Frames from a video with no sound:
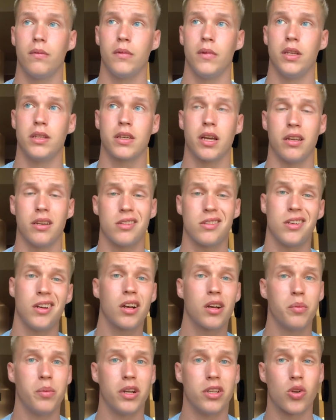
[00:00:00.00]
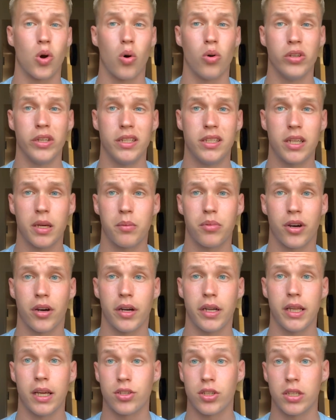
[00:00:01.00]
It's gonna suck, but it's only
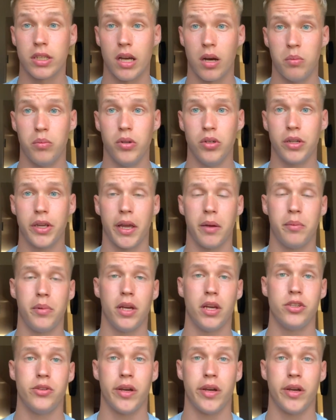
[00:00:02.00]
temporary. That's just how boot camp is.